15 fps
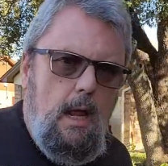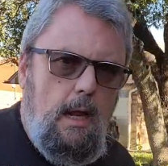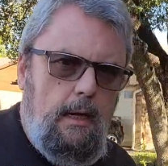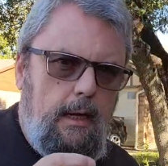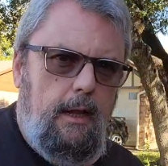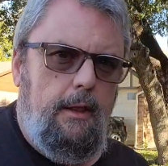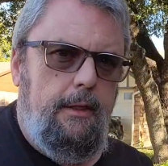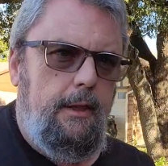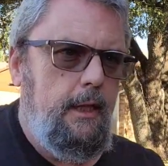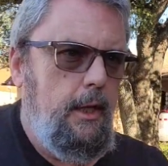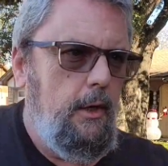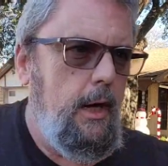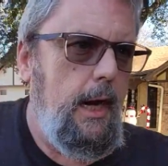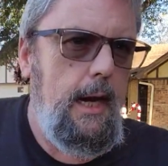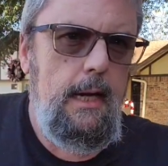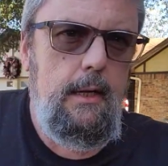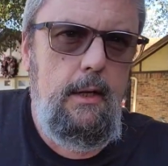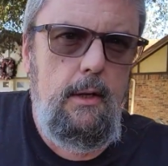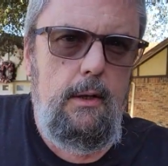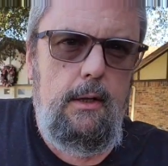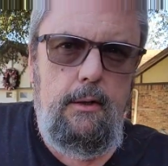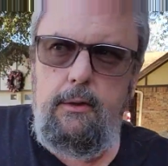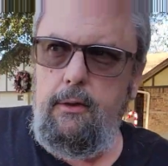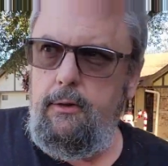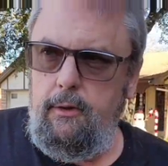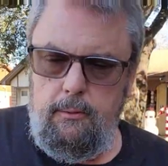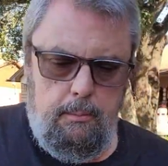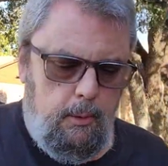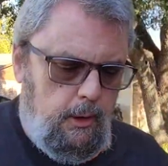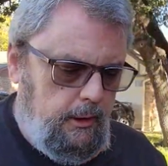Another thing you can do, because this is
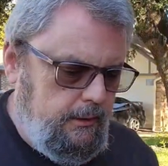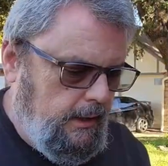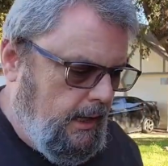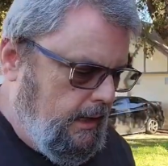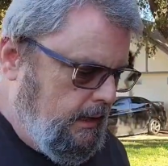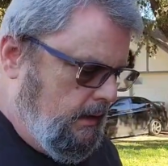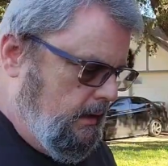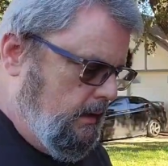pretty tight,